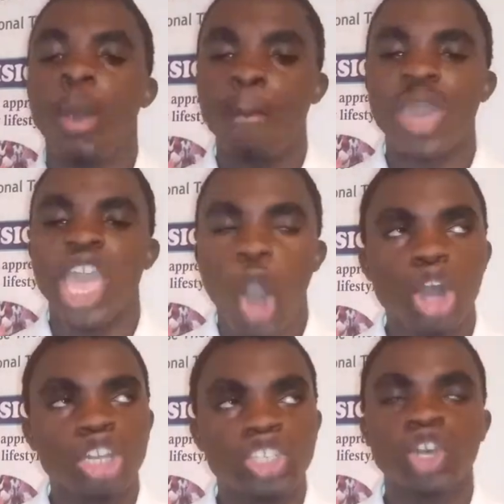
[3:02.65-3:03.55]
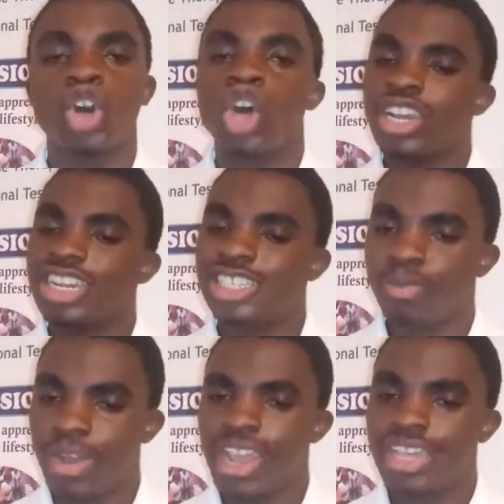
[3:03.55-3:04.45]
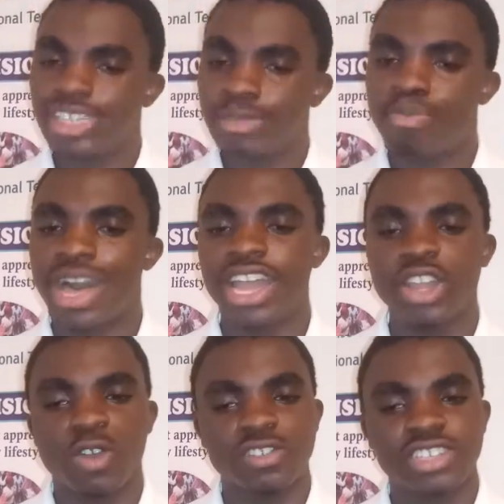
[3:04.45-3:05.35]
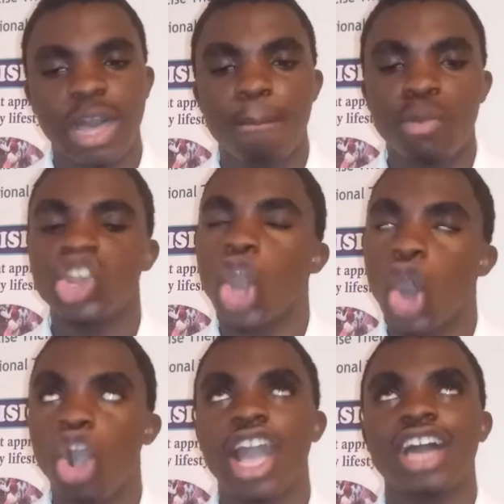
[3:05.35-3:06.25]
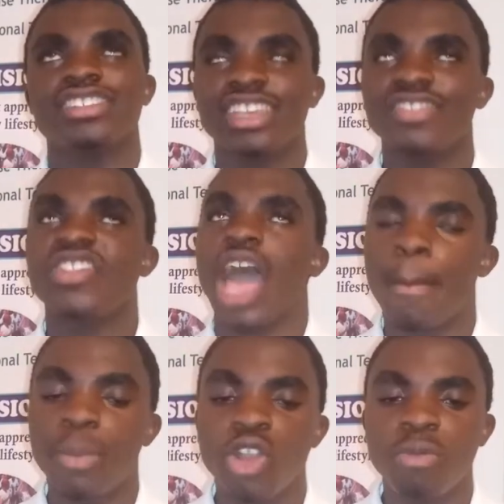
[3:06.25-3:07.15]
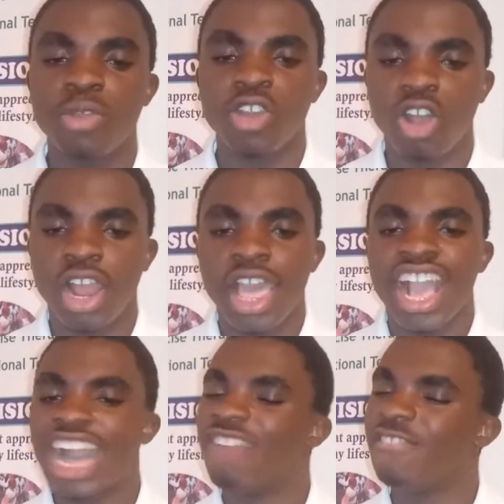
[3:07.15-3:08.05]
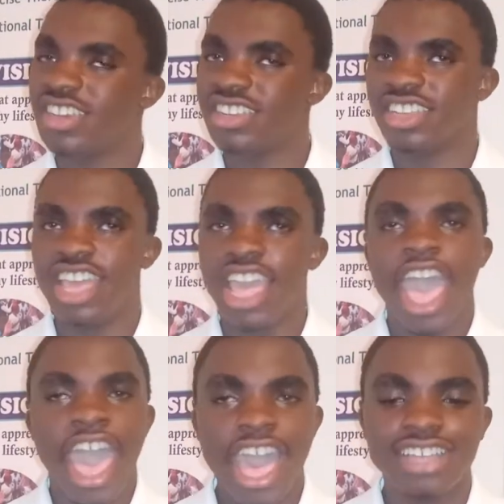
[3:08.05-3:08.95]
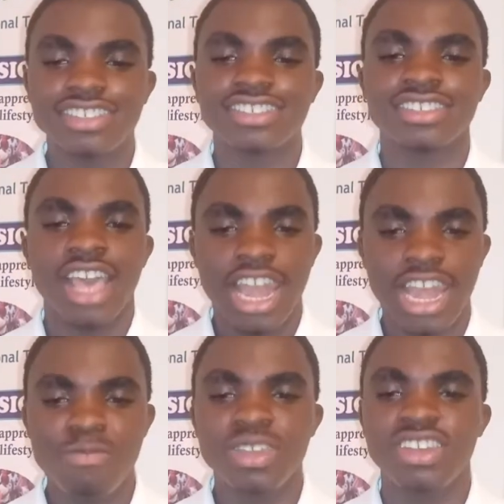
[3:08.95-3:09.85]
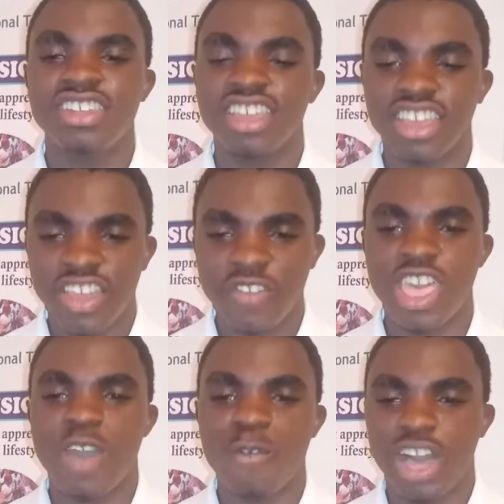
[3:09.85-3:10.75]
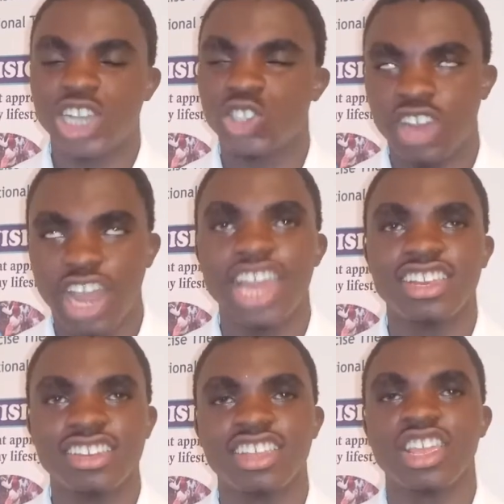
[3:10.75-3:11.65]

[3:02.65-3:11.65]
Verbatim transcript: may also displace part of some body organs in the abdominal cavity, hence limiting their functionality.